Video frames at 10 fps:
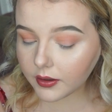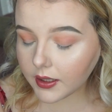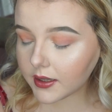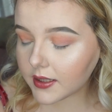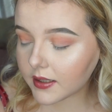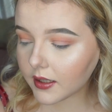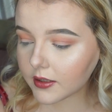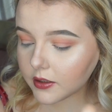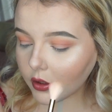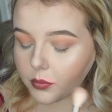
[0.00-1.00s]
that this
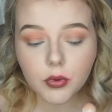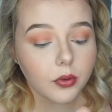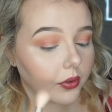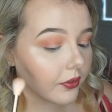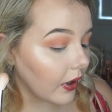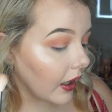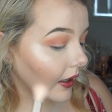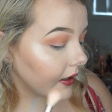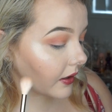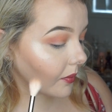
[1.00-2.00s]
side's a lot more
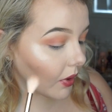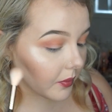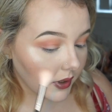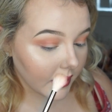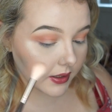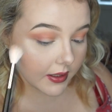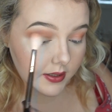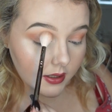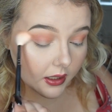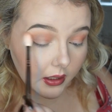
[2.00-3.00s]
refined at the moment than this
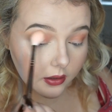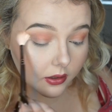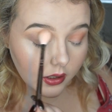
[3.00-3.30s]
side.